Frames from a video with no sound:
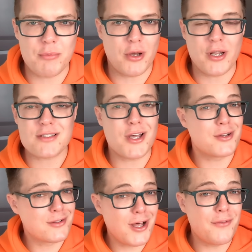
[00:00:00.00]
products,
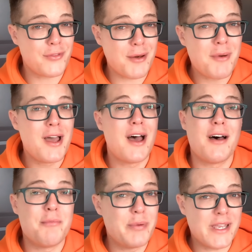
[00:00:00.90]
and a lot of them
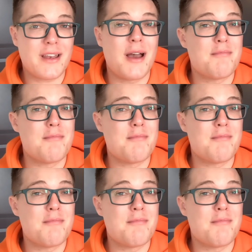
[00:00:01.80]
have been